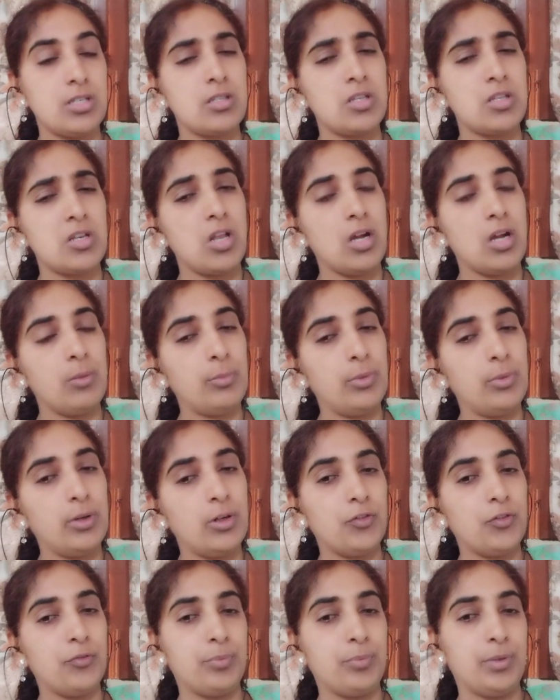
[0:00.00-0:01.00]
the number
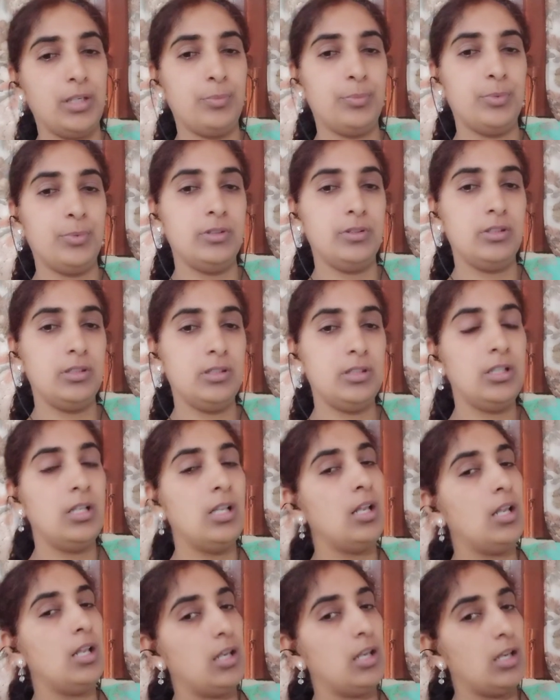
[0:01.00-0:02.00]
people
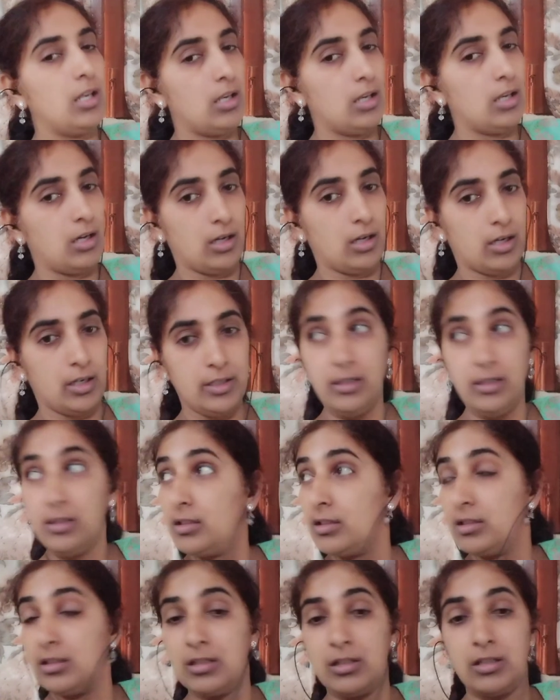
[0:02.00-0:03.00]
are
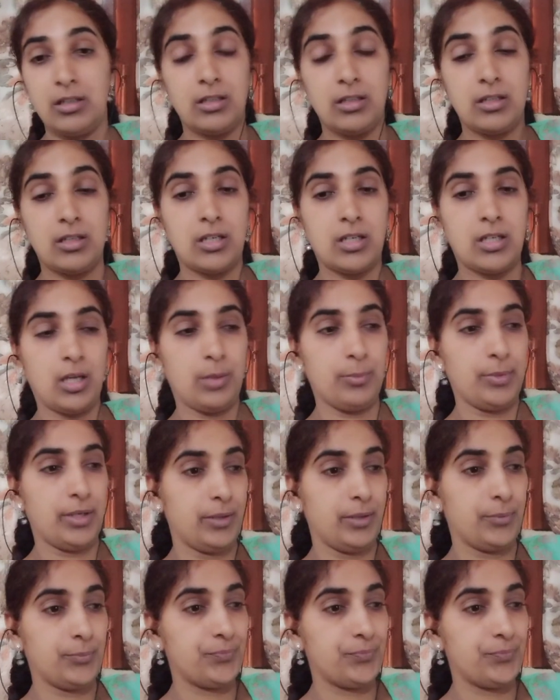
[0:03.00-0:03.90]
coming.